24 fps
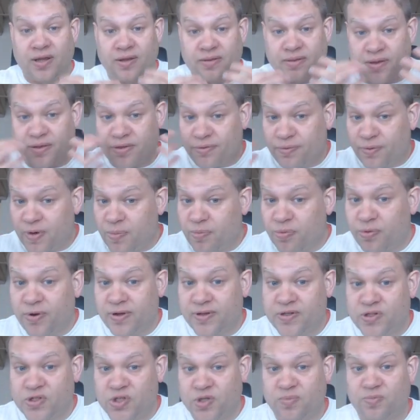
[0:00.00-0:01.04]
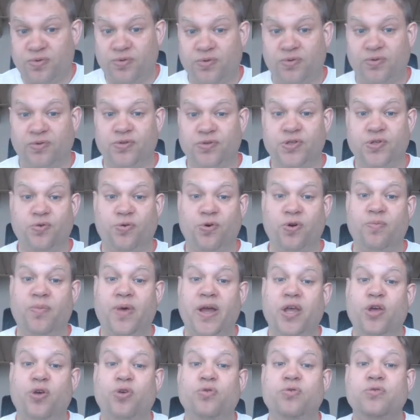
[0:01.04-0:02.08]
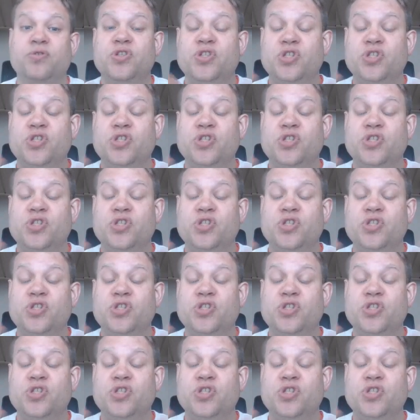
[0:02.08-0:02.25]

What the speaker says: the three principles or my own